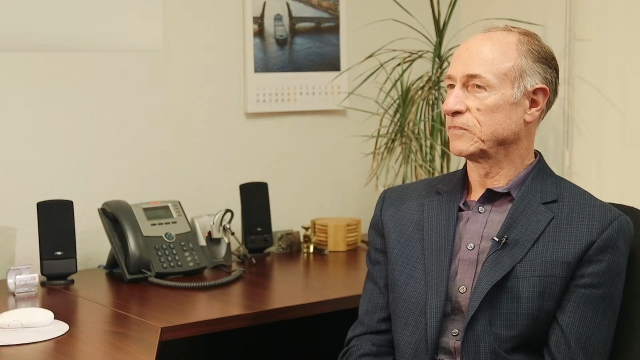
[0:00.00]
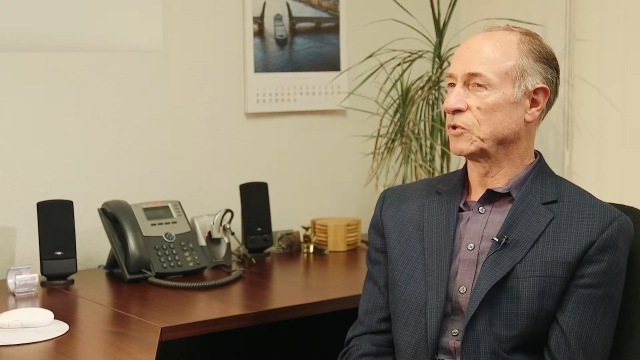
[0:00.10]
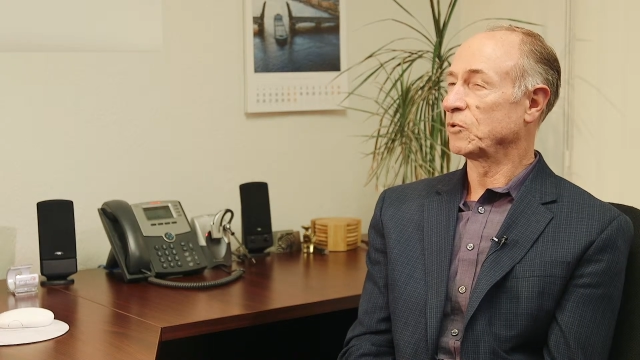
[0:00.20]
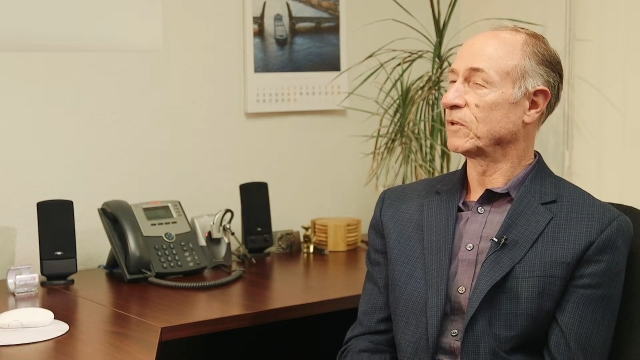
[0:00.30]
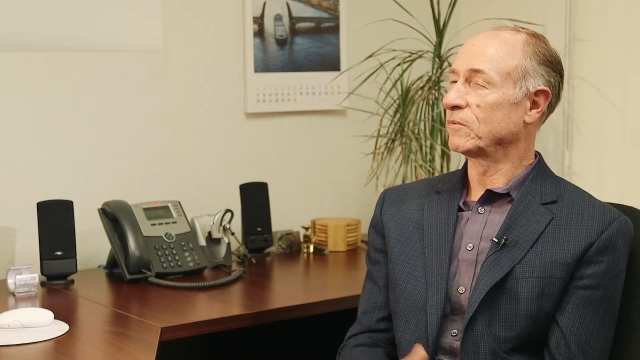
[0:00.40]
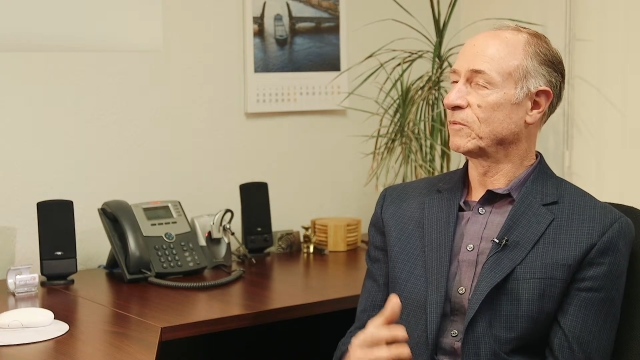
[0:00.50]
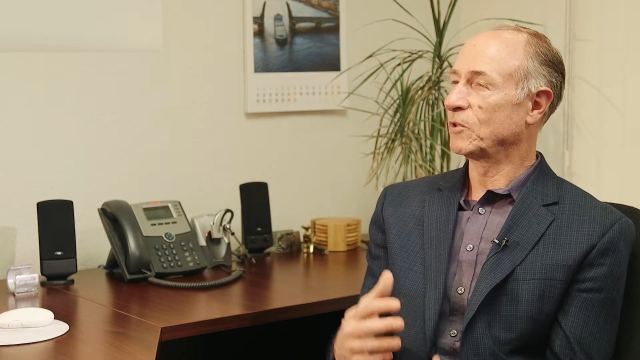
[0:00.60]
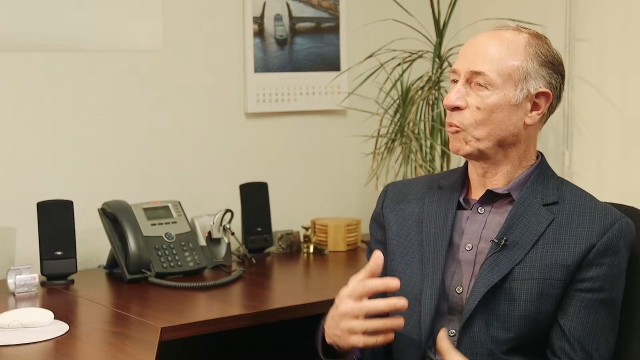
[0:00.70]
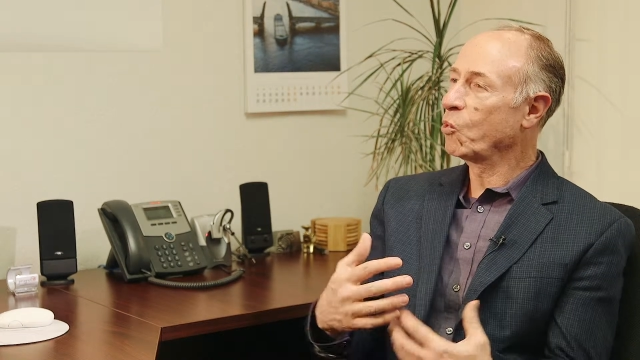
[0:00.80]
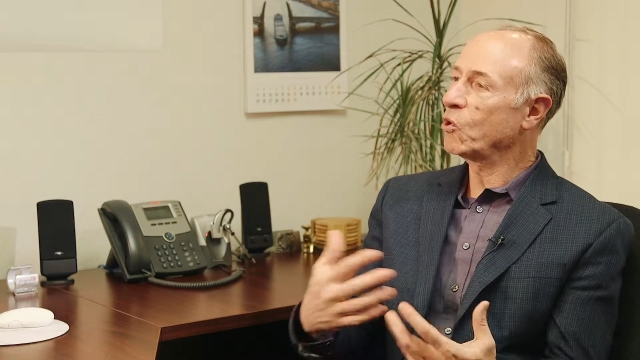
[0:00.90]

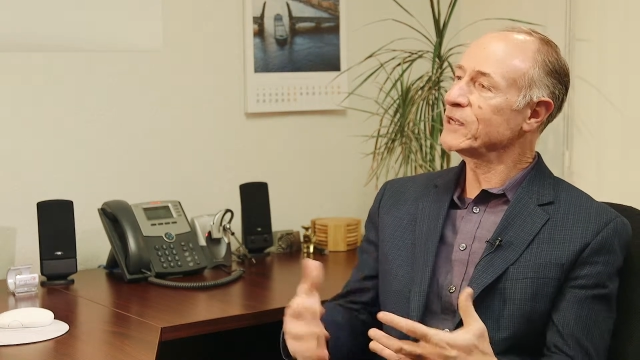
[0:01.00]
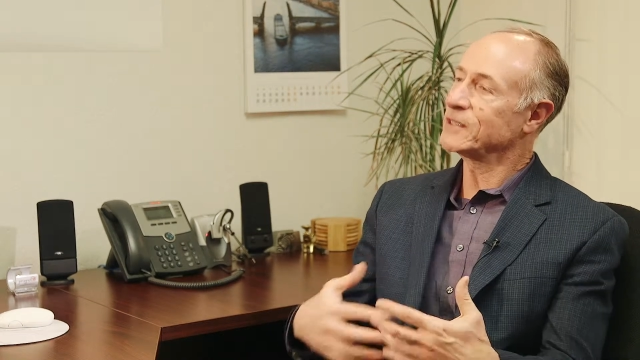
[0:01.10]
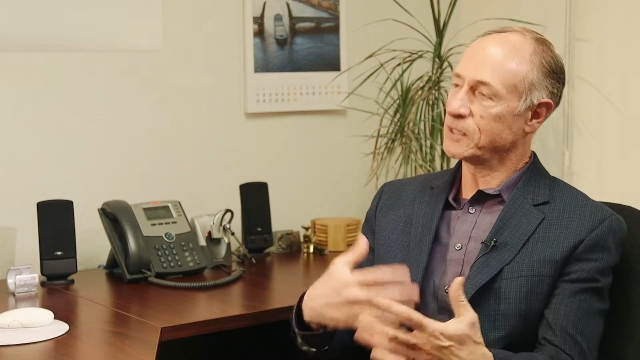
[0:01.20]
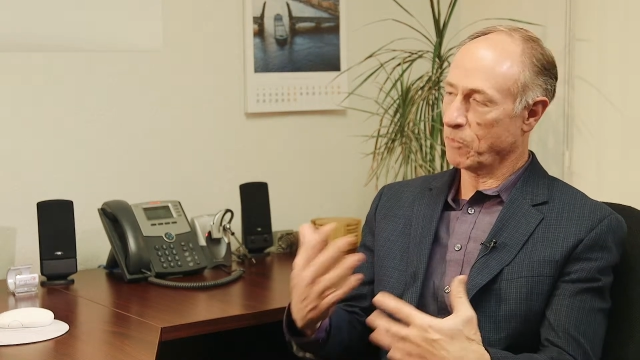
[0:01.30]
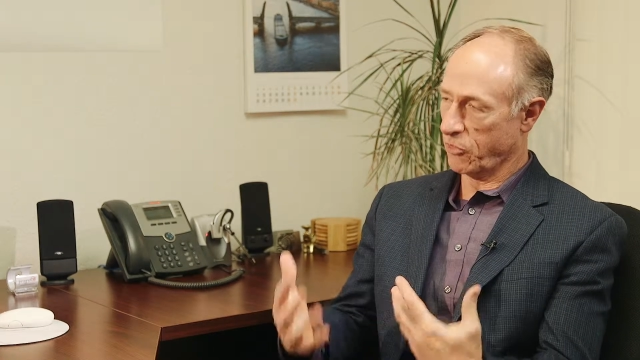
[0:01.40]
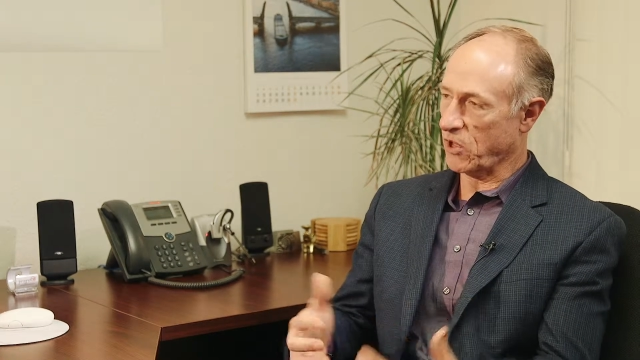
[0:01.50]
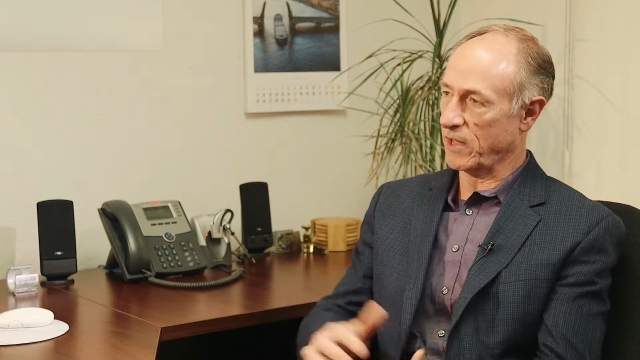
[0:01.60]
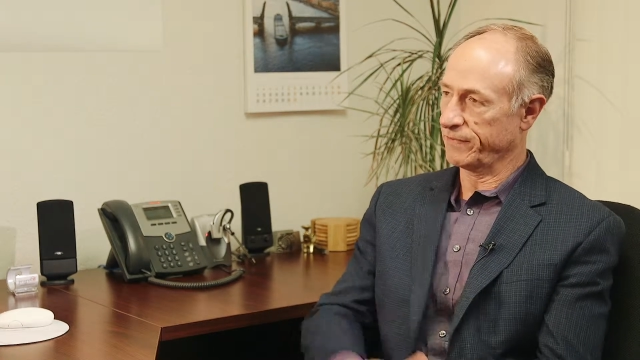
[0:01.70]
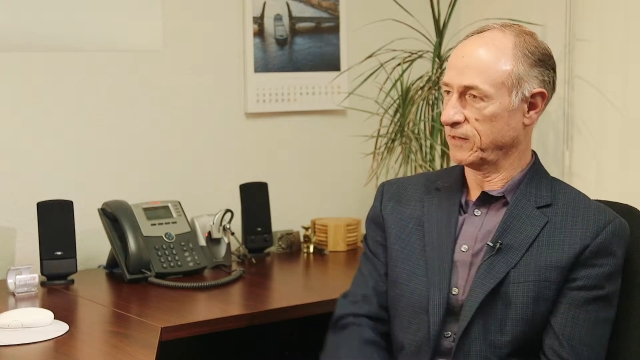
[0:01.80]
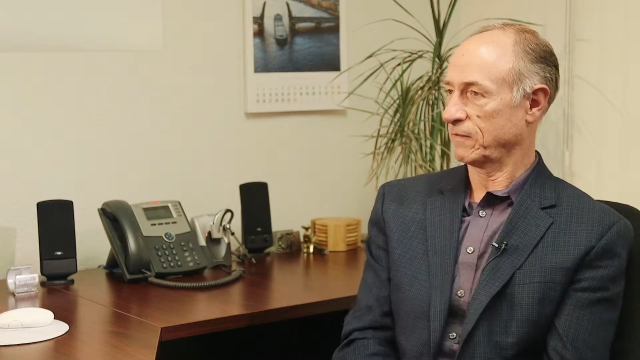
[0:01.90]
the worrisome
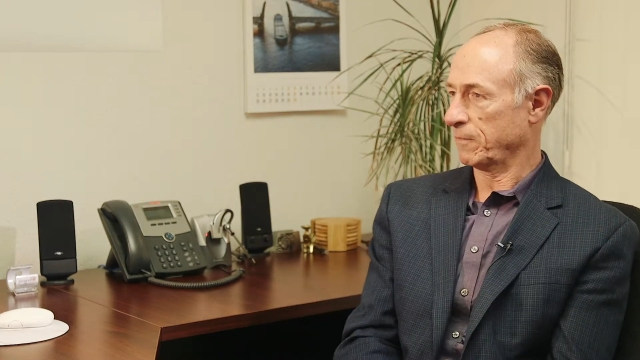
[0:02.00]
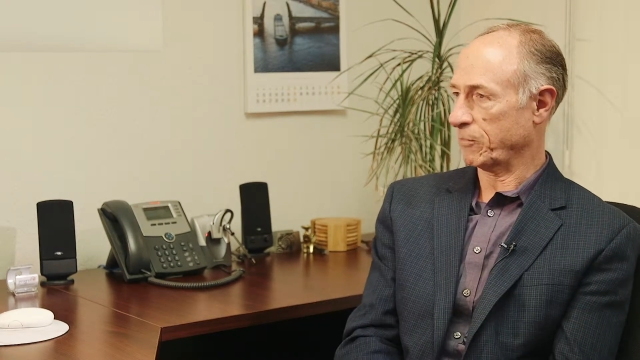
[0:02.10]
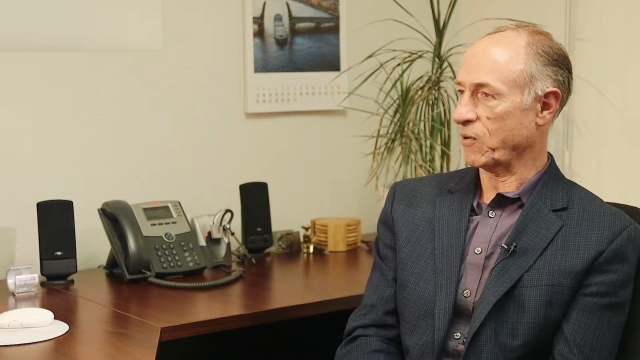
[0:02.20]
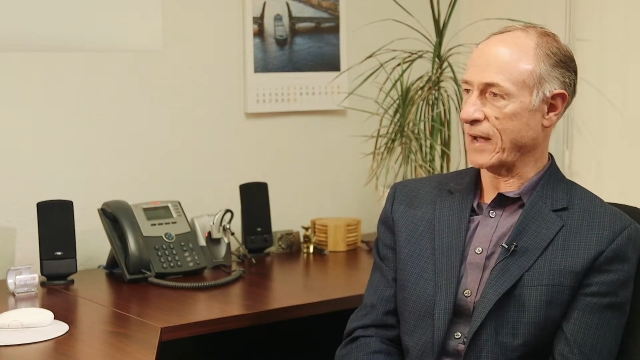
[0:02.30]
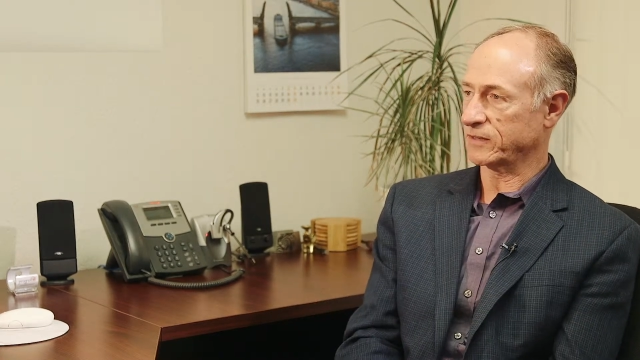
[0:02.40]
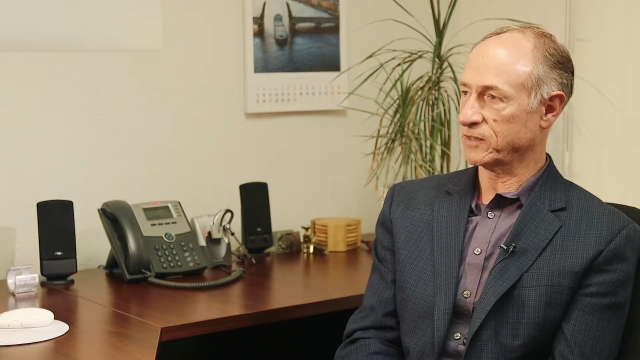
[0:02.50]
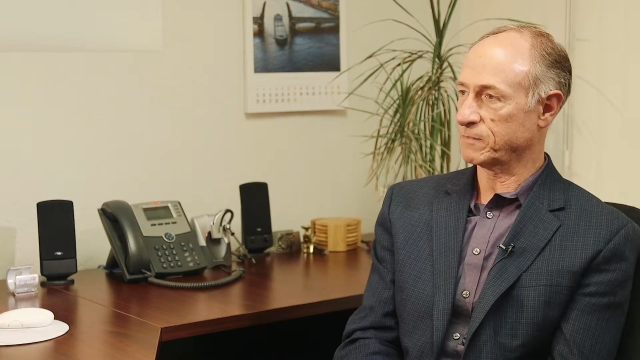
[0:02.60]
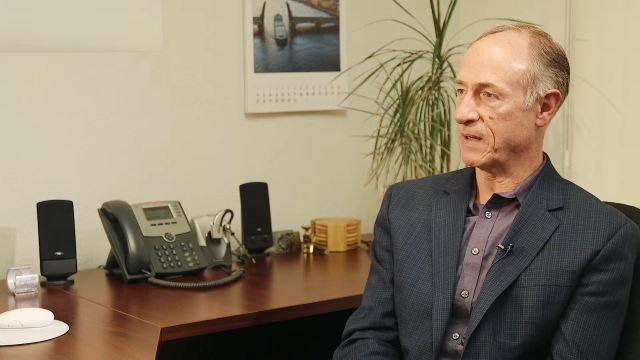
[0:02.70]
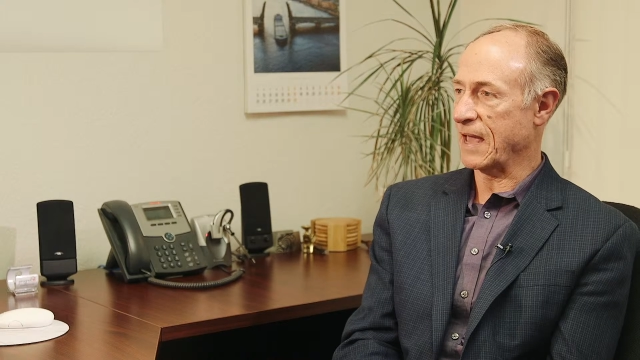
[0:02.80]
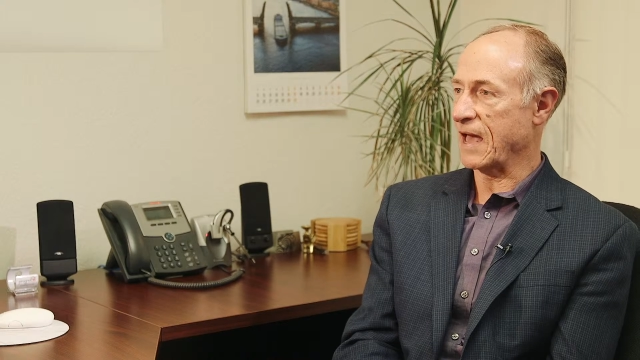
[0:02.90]
thought that a
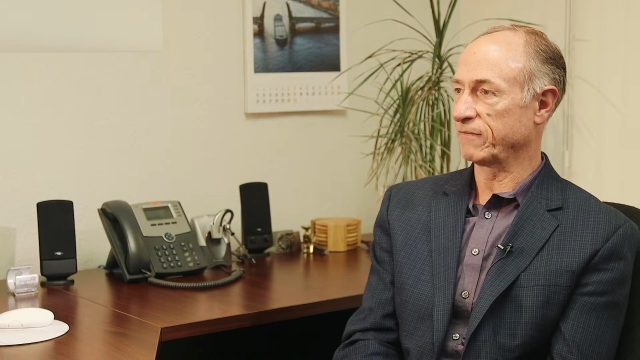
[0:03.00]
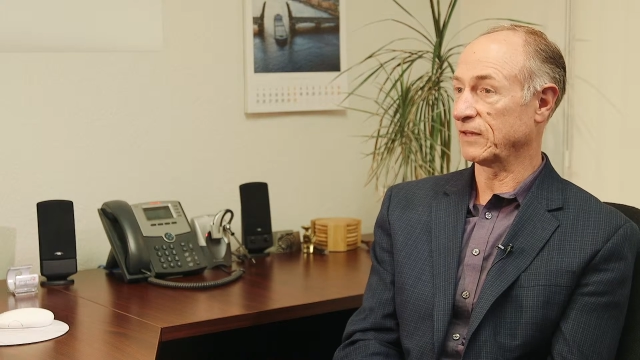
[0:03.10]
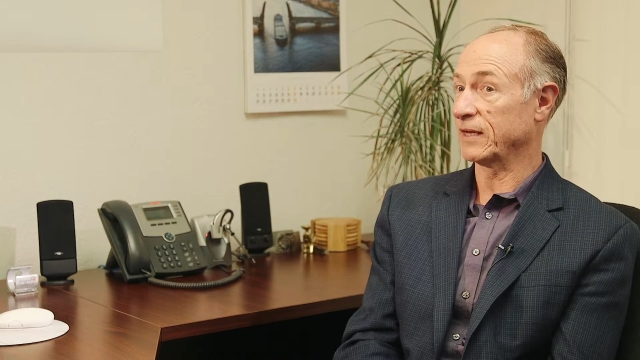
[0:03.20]
practice may have,